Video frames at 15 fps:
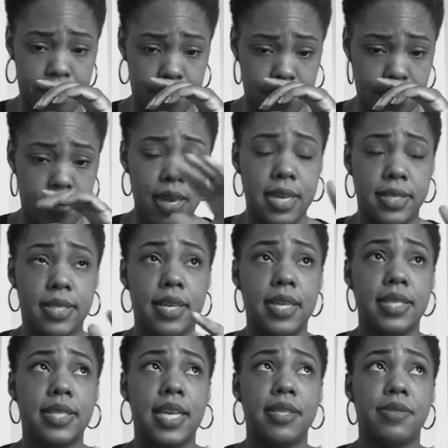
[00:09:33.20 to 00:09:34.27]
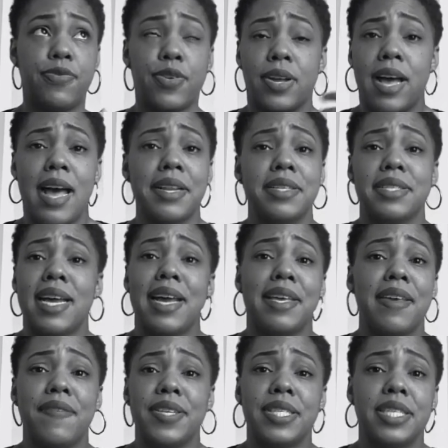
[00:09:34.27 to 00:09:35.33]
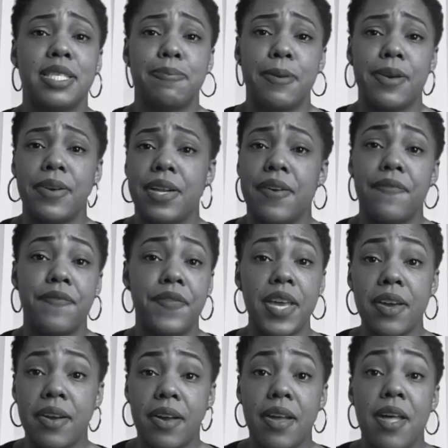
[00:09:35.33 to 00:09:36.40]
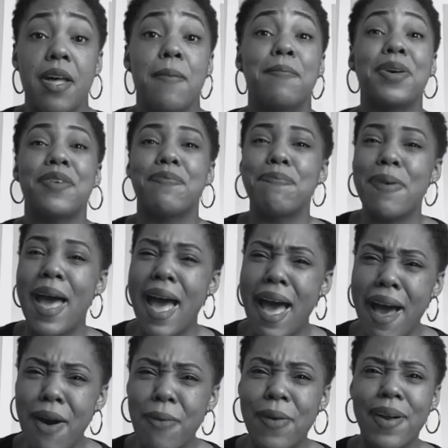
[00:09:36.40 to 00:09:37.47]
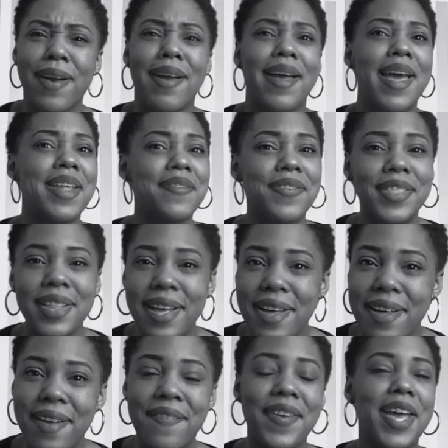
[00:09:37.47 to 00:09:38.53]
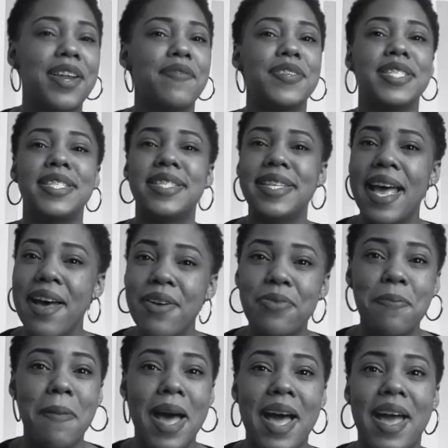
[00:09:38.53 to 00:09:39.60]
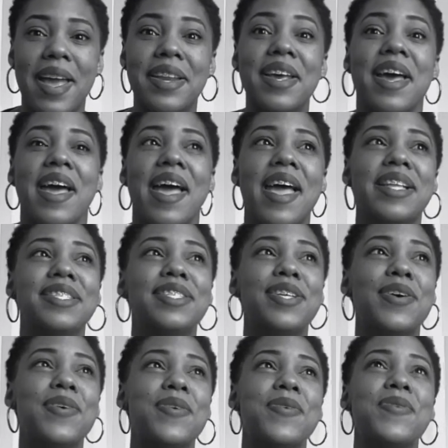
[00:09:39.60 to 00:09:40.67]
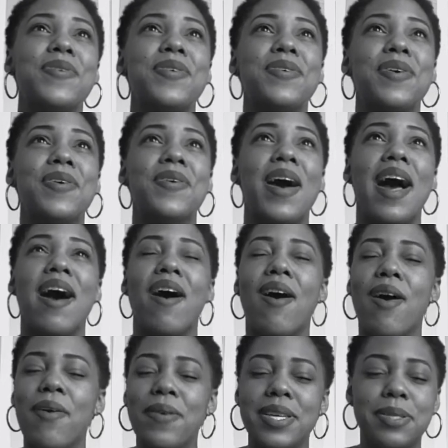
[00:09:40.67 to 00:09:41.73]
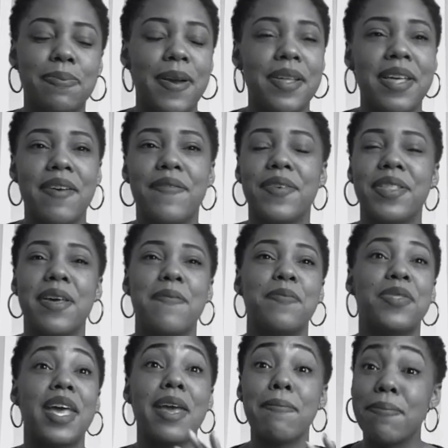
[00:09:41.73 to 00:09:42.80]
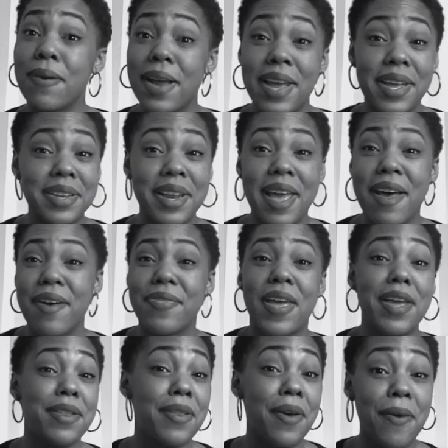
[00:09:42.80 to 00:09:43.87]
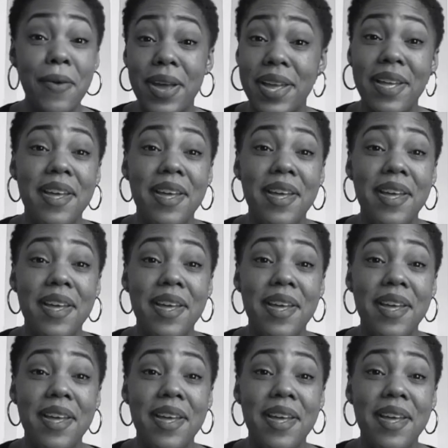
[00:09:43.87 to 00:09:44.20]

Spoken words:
yes, it says, for God did not give us a spirit of fear, but of power and of love and of a sound mind. And so, I always pray that for them. They pray it now. They know it.